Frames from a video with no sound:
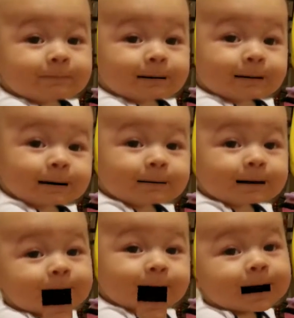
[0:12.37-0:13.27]
if you
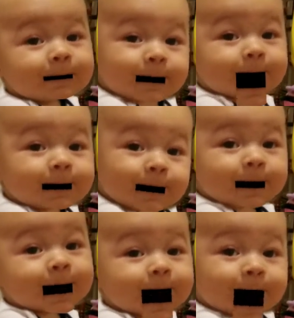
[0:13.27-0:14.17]
could go ahead and give me
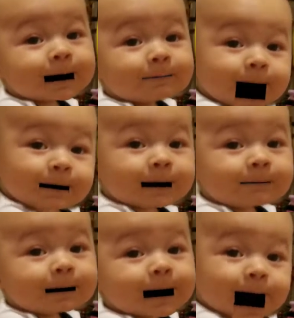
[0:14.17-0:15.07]
some milk, that'd be
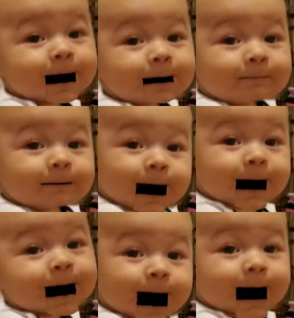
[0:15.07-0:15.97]
great.
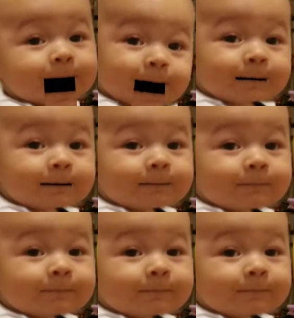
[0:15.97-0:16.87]
Yeah.
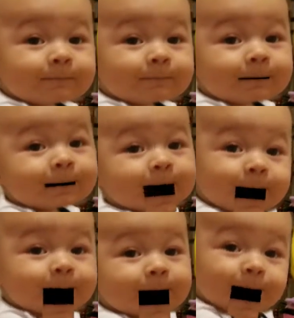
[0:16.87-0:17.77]

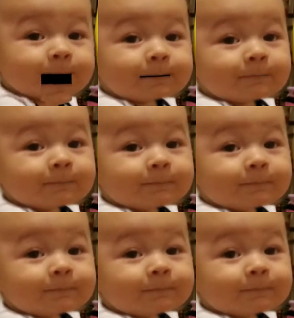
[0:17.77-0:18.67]
Yeah.
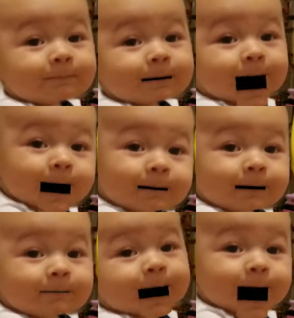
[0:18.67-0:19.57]
Gonna need
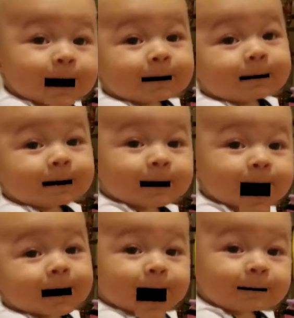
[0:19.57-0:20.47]
some treats, some
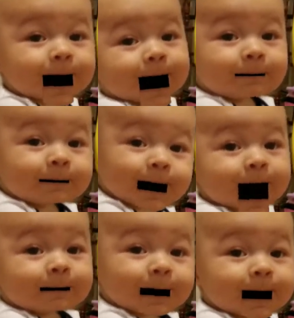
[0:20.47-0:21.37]
yogurt bites and
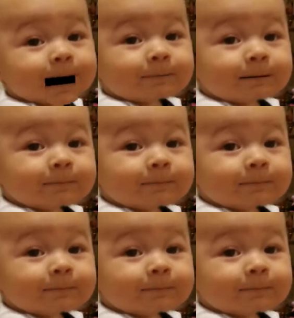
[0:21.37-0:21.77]
whatnot.